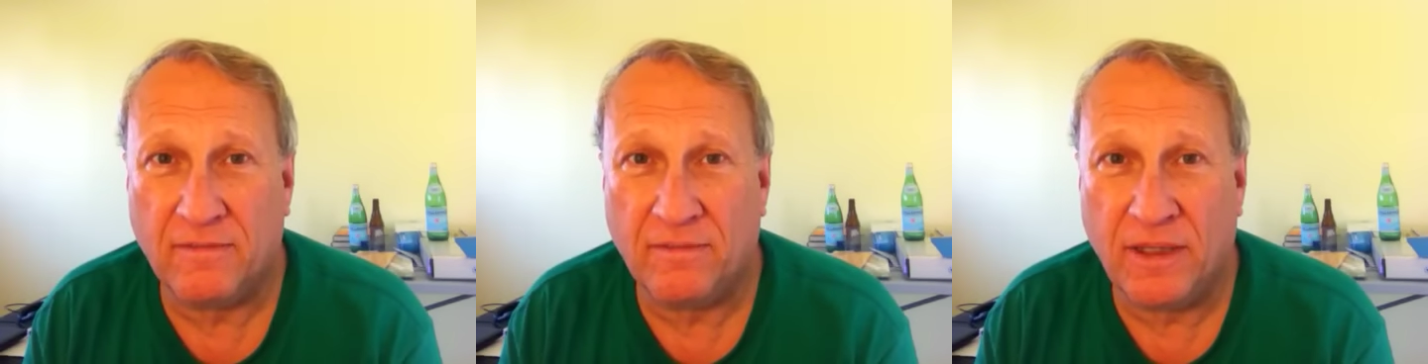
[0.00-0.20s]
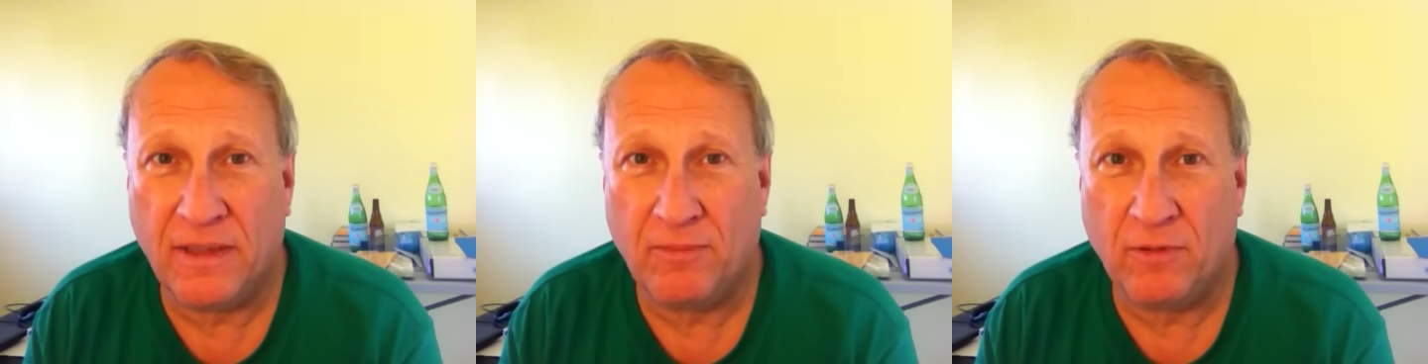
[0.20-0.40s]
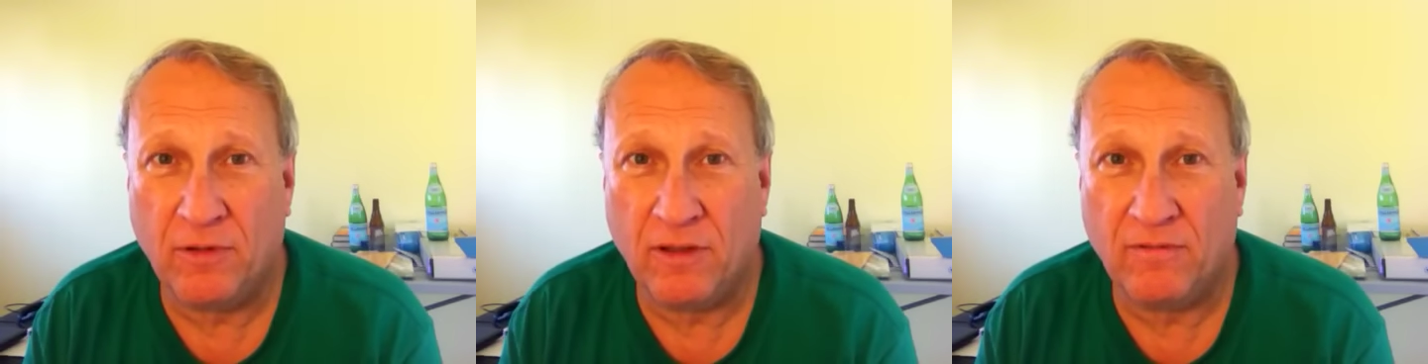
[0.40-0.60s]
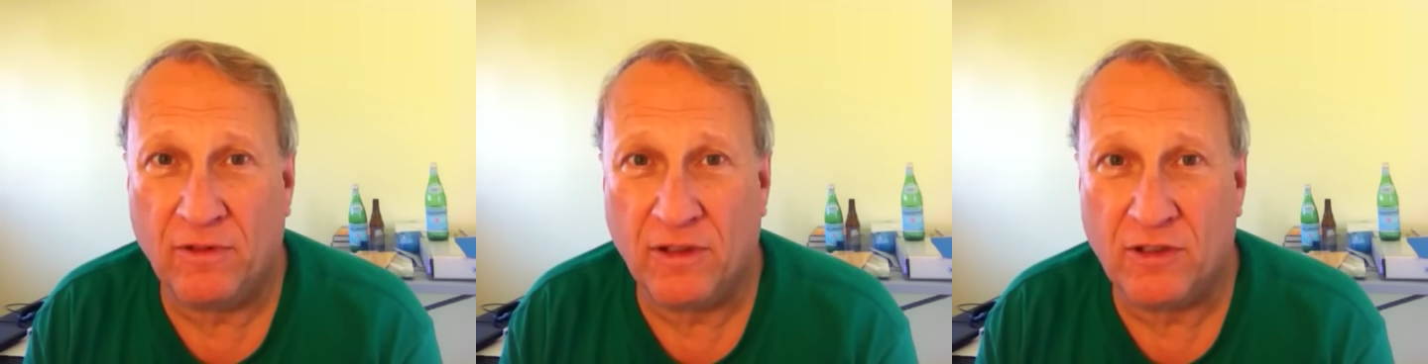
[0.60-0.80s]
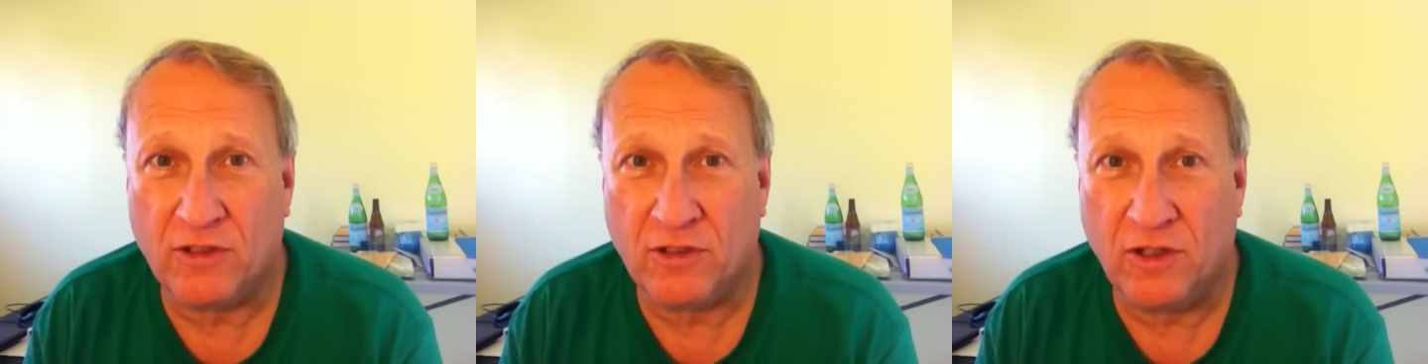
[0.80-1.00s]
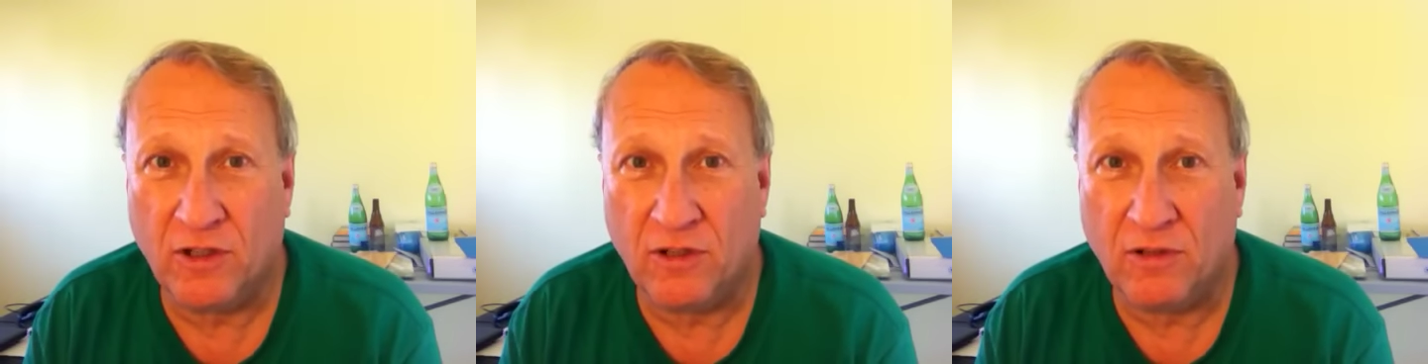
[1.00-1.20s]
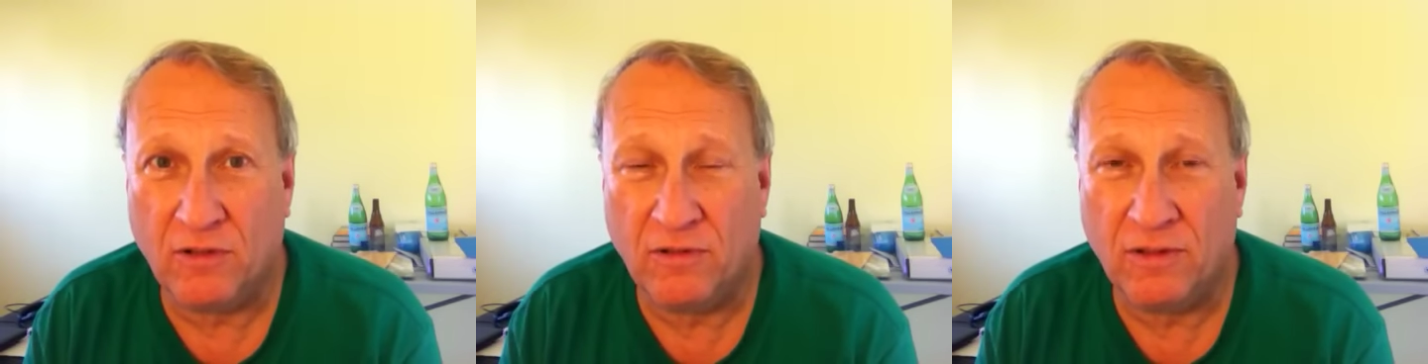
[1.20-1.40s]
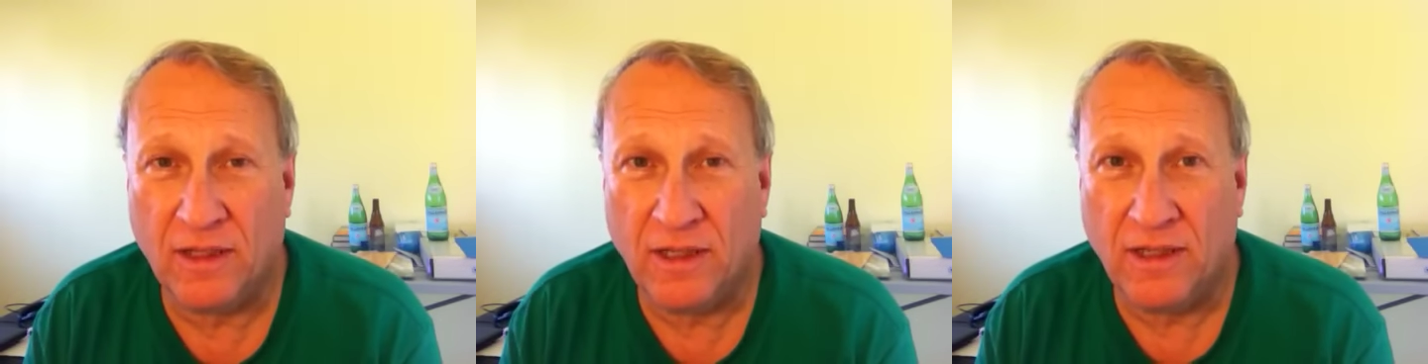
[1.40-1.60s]
people of
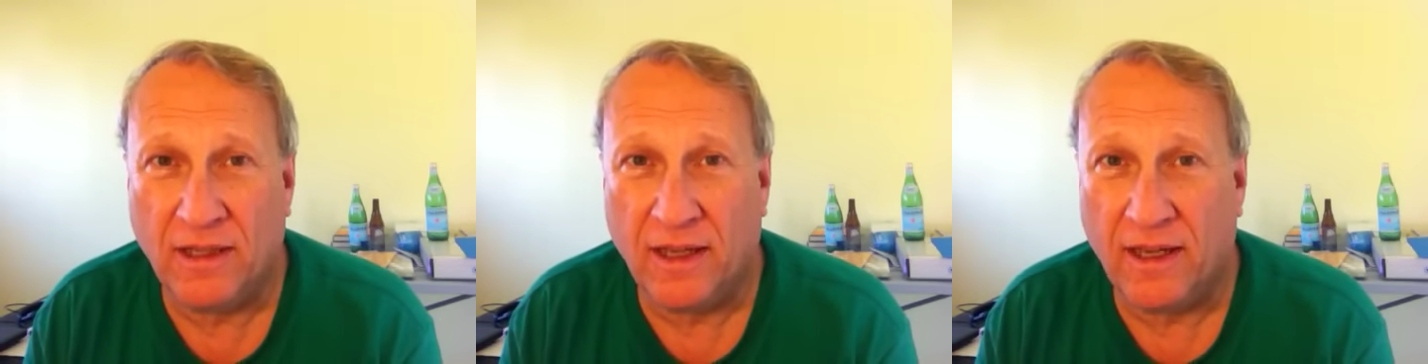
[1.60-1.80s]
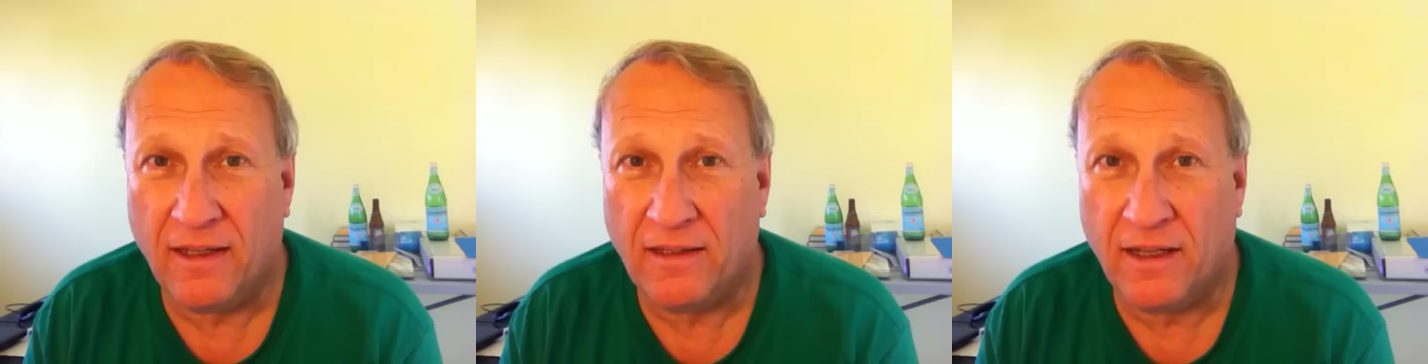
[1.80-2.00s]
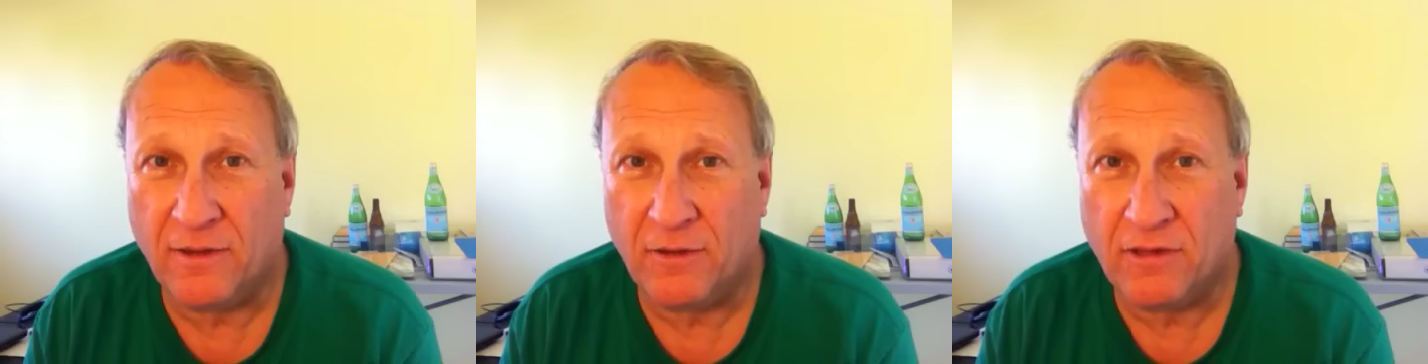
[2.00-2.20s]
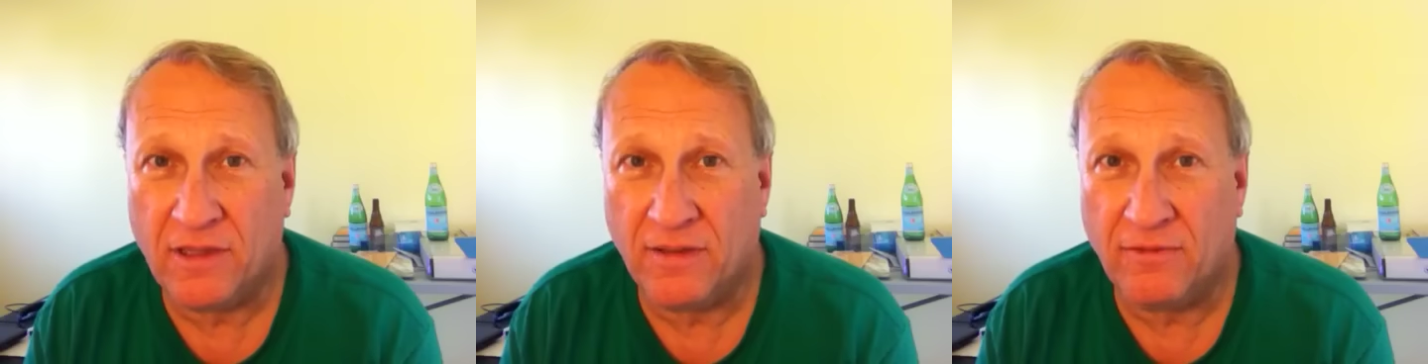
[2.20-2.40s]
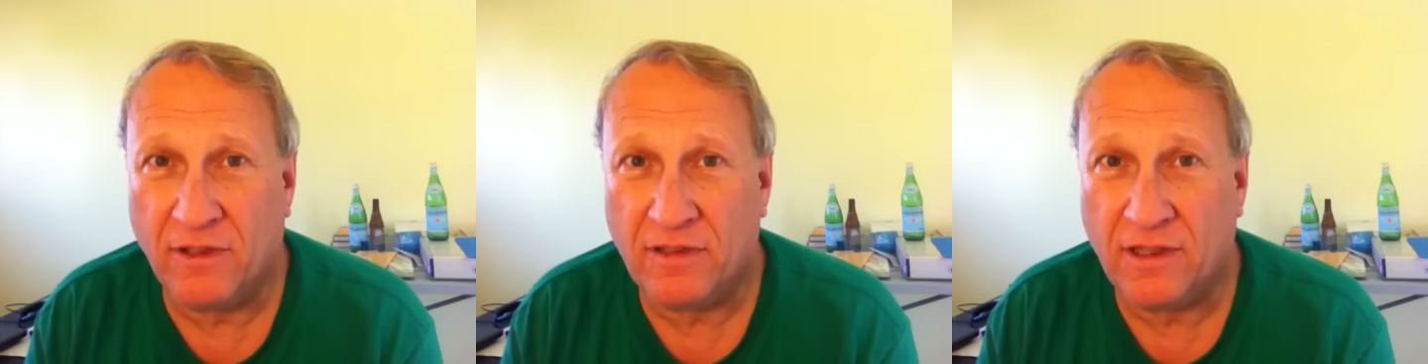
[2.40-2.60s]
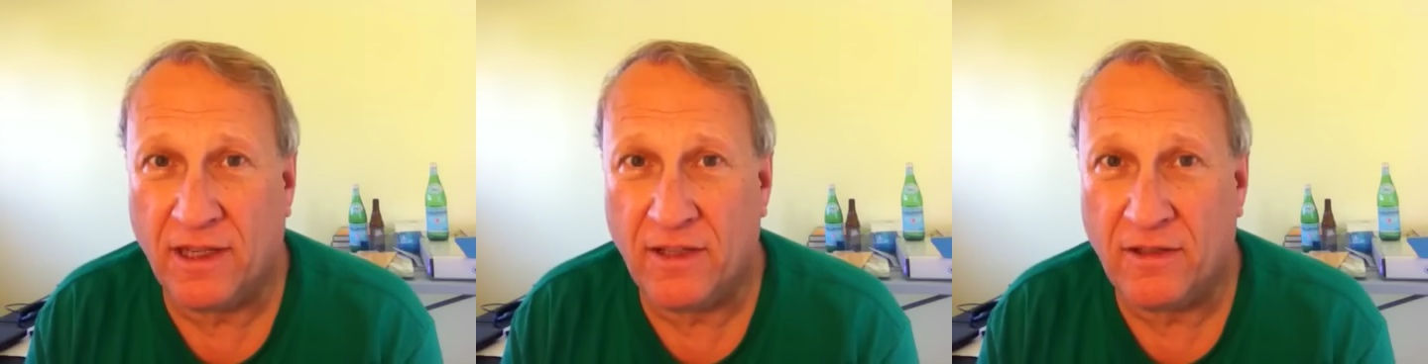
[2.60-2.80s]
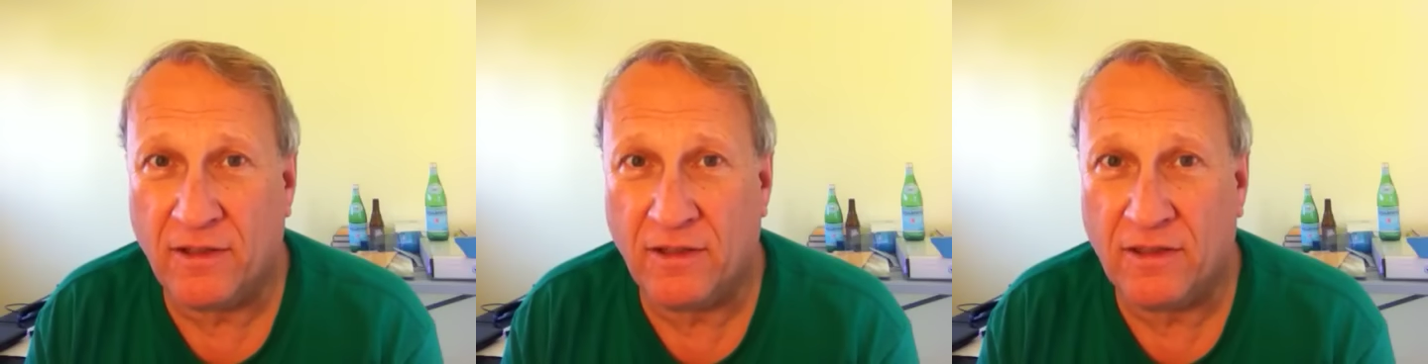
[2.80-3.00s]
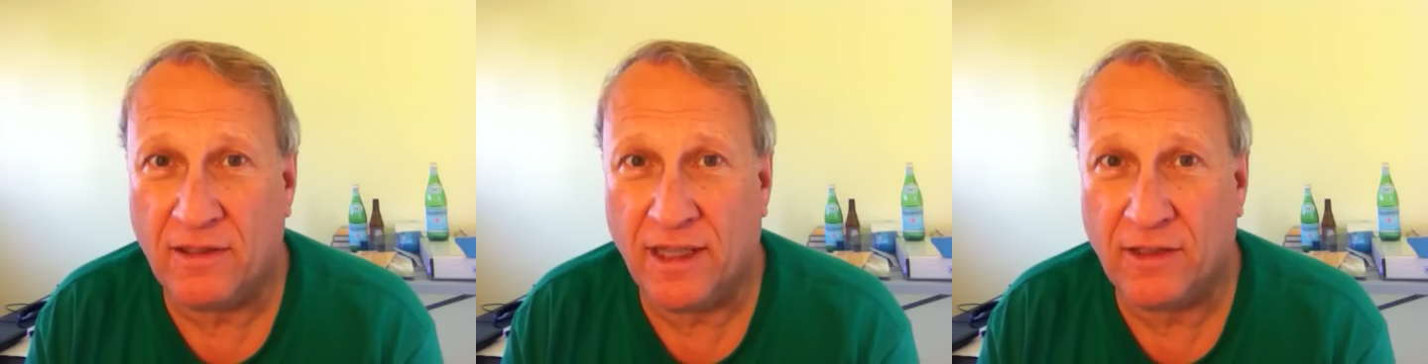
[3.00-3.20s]
Lascaux and other
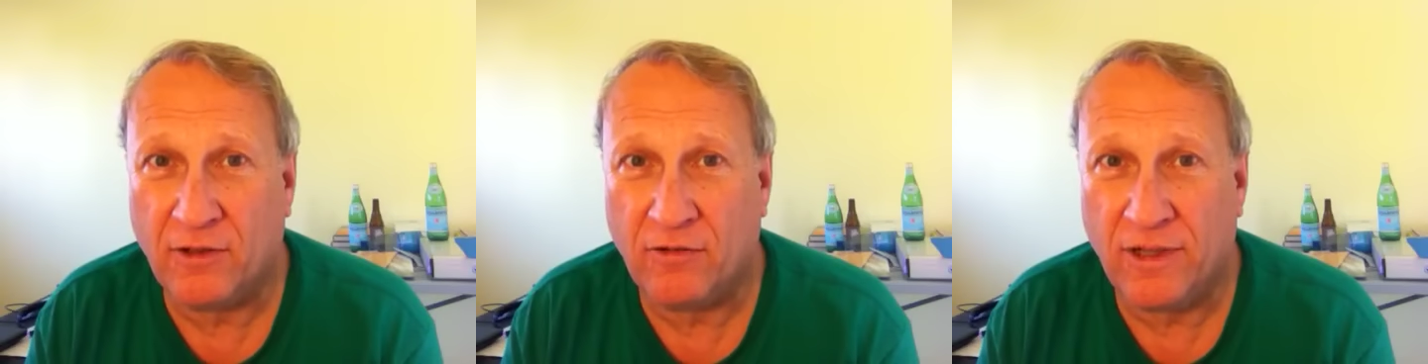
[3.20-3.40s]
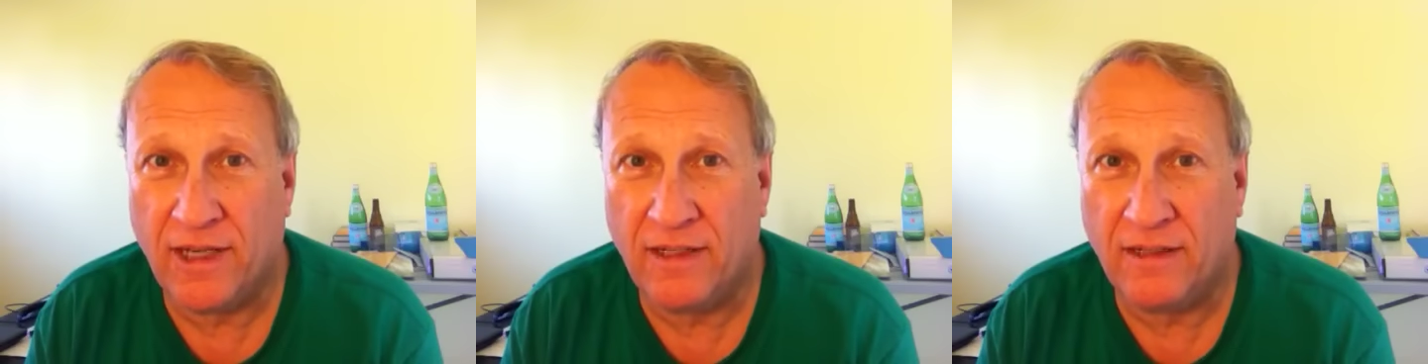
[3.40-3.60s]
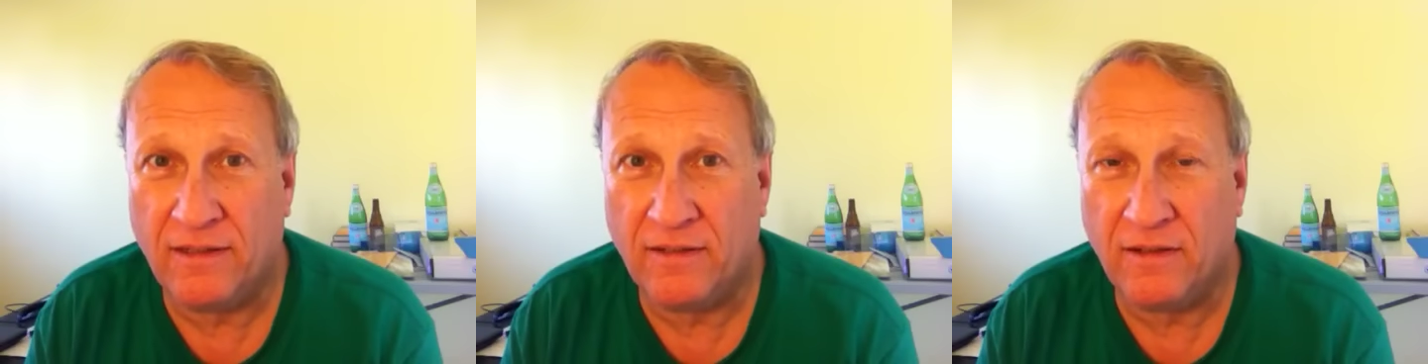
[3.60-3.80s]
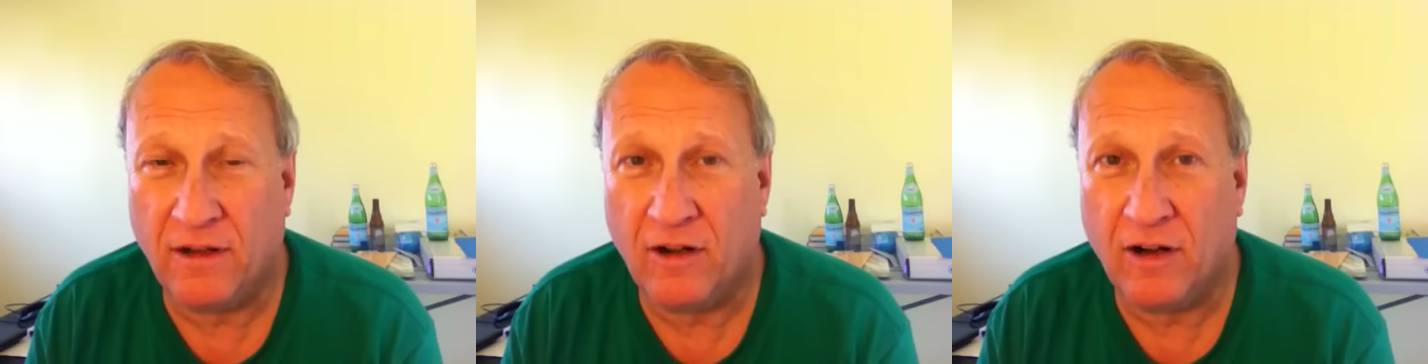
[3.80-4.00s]
civilizations that created